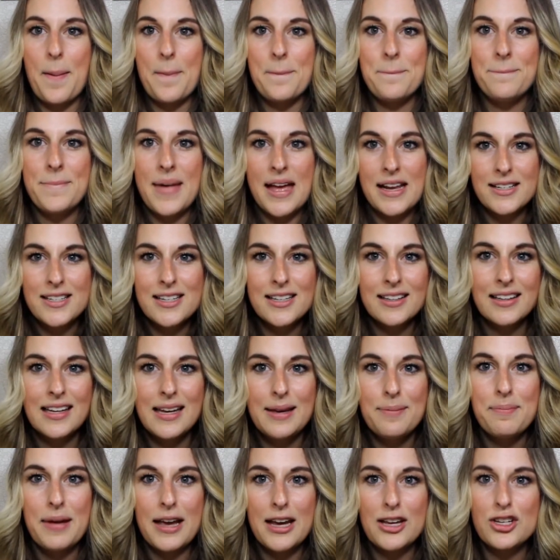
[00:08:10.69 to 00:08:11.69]

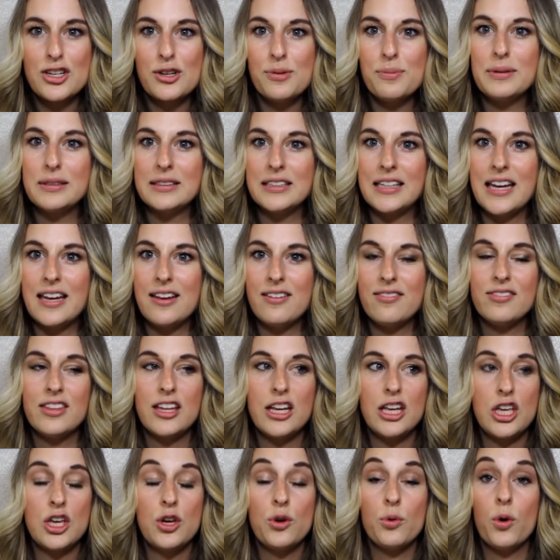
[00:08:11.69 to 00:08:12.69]
mentally makes you believe
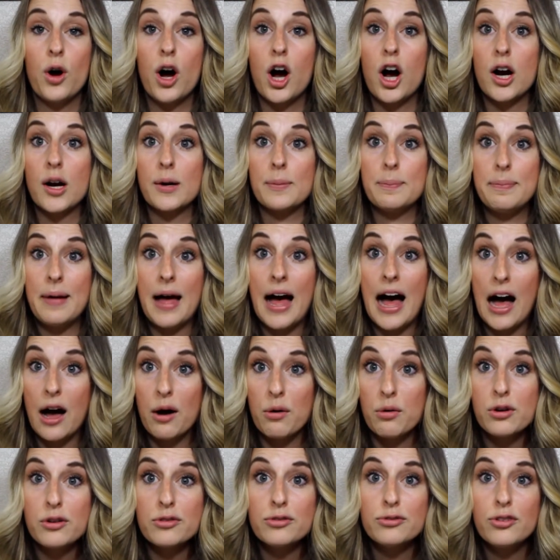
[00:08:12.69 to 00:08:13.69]
that you are
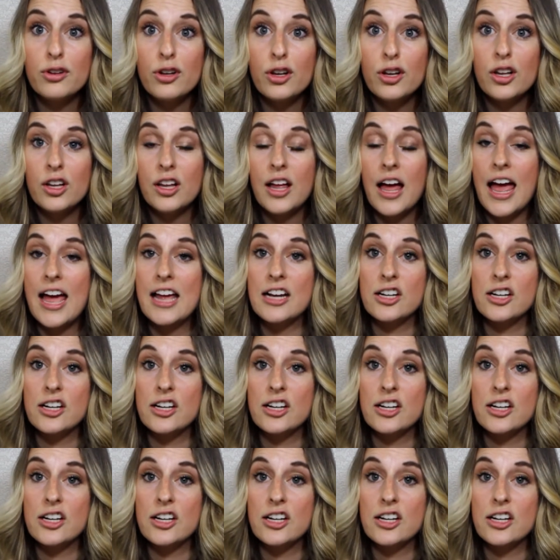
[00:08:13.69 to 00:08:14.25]
powerful